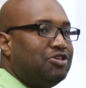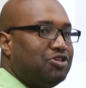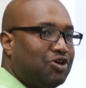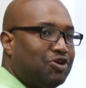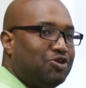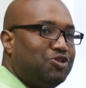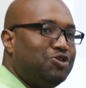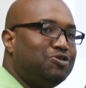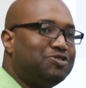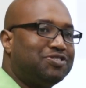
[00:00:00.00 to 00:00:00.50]

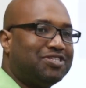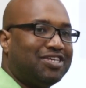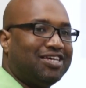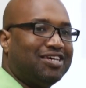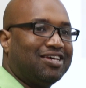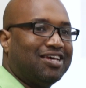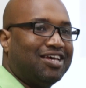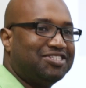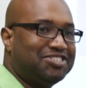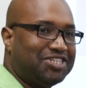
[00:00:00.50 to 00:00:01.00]
You're
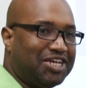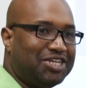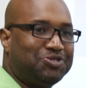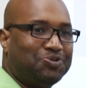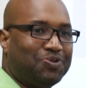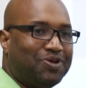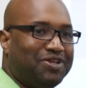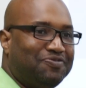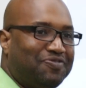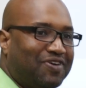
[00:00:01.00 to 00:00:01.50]
using a
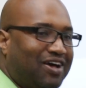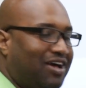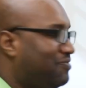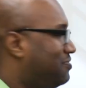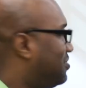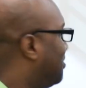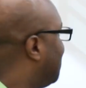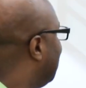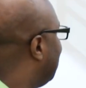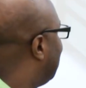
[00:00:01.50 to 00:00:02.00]

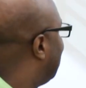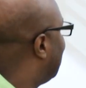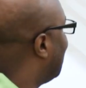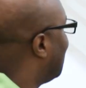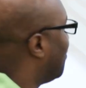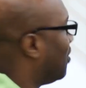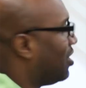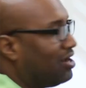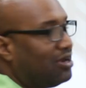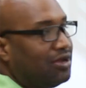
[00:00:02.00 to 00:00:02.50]

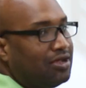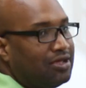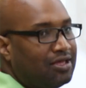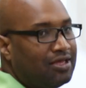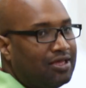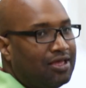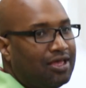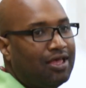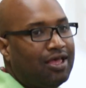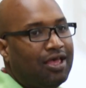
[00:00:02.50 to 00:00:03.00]
J2534.
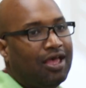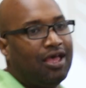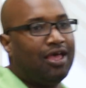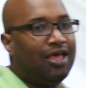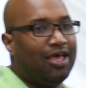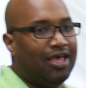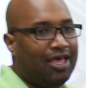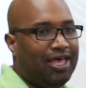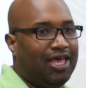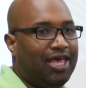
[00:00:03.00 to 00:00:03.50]

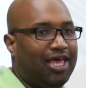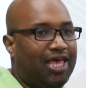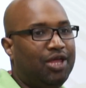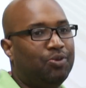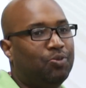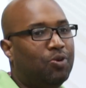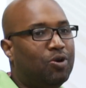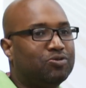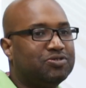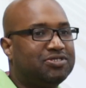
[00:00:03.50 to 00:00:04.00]

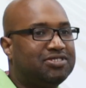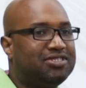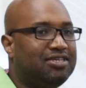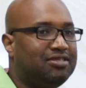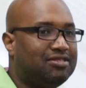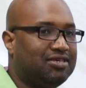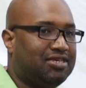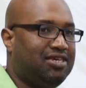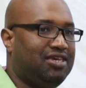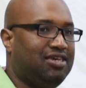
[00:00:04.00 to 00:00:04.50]
It won't
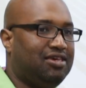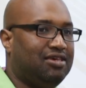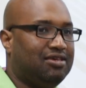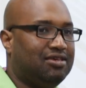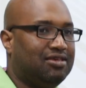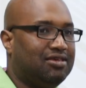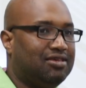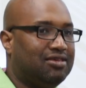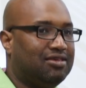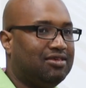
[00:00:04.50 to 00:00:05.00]
see the key.